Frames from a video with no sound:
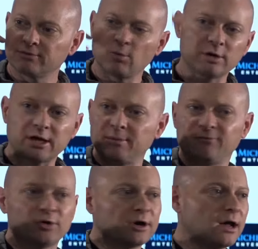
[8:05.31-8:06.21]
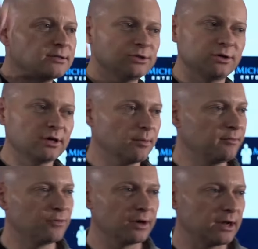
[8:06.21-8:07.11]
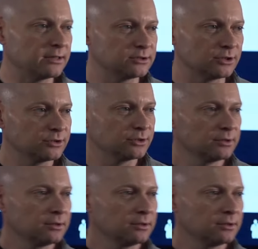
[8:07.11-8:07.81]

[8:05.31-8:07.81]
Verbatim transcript: they want to come in for a concert, come in for a concert.